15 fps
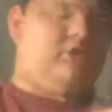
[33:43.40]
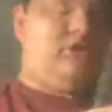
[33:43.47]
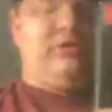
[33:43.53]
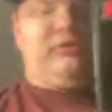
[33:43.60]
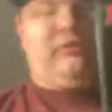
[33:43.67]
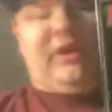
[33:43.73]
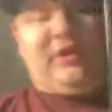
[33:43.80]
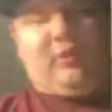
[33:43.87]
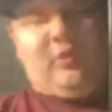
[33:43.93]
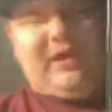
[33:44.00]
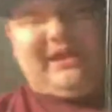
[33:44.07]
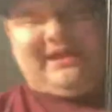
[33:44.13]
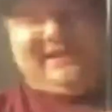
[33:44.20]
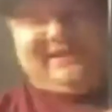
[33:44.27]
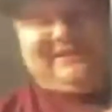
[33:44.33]
The
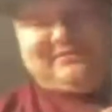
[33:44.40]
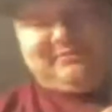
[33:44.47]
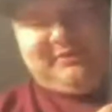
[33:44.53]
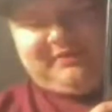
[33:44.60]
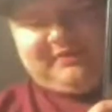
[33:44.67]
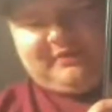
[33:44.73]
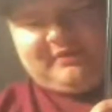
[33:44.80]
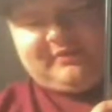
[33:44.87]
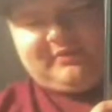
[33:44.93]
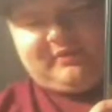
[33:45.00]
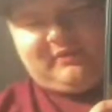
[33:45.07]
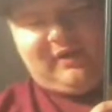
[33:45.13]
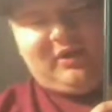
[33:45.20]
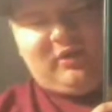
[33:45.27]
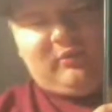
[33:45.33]
Runaways with
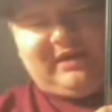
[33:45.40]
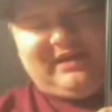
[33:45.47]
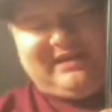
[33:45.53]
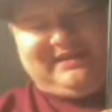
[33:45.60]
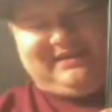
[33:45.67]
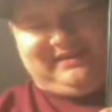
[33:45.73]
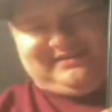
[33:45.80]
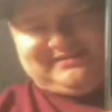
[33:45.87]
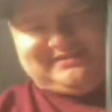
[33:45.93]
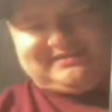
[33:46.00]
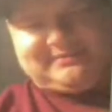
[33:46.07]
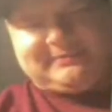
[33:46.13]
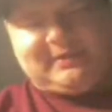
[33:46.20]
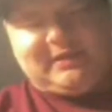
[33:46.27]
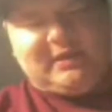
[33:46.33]
The
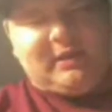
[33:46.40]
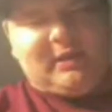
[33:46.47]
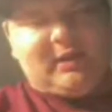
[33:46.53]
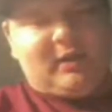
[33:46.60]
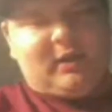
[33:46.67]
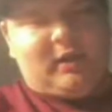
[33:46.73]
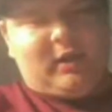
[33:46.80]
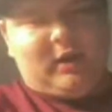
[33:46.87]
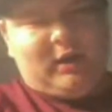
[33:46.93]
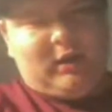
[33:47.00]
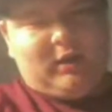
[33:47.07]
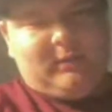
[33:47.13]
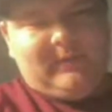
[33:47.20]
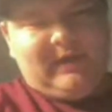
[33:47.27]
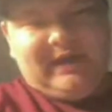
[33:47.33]
Runaways.
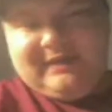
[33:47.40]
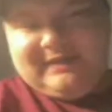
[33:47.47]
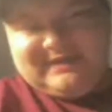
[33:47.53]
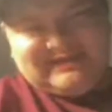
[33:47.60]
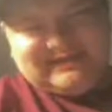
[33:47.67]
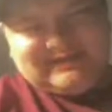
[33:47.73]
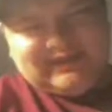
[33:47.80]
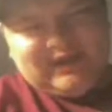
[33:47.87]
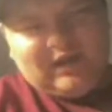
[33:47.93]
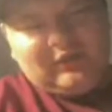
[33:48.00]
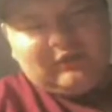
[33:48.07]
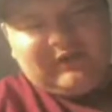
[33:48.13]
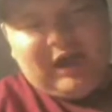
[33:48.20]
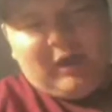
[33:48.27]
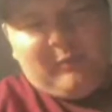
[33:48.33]
This is
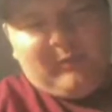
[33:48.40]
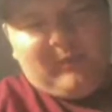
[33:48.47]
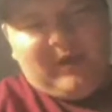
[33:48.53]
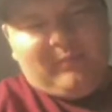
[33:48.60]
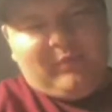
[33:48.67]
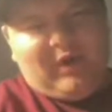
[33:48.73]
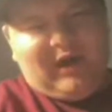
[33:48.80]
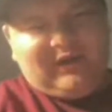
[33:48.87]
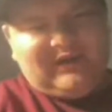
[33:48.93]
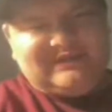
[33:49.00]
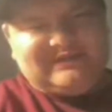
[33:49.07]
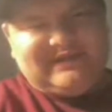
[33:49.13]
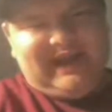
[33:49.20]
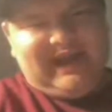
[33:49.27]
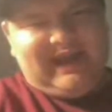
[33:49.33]
another album I bought
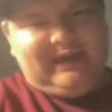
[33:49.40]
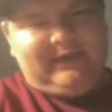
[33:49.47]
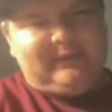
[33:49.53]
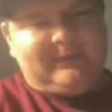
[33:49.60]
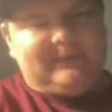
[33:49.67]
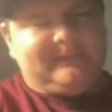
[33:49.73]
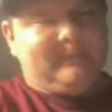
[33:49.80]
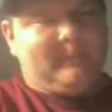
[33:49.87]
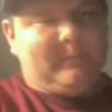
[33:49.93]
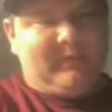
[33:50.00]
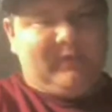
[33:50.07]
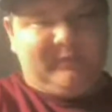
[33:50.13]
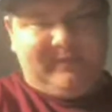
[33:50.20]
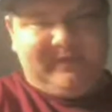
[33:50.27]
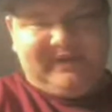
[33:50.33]
because it had
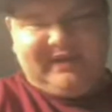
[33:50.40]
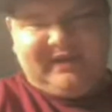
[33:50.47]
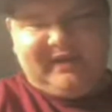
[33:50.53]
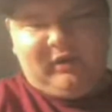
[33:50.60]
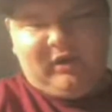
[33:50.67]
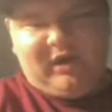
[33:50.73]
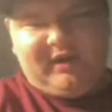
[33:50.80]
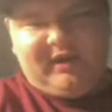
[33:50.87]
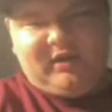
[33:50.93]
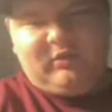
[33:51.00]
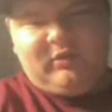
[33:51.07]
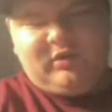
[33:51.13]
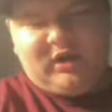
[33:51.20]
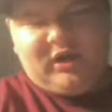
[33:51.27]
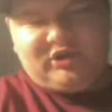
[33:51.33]
the big hit on
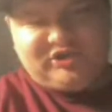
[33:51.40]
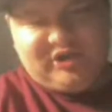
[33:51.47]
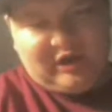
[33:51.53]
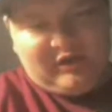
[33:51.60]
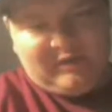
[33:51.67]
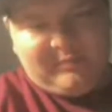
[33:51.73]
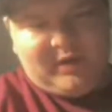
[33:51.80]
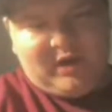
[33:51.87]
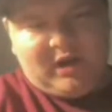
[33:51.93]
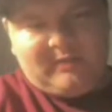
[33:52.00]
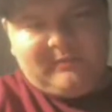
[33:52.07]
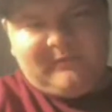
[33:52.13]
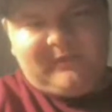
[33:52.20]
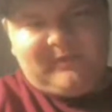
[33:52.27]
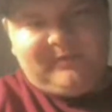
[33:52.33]
it, Cherry
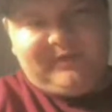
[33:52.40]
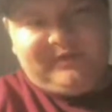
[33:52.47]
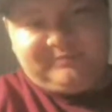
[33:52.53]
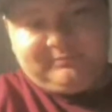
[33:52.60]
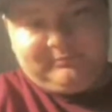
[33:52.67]
Bomb from the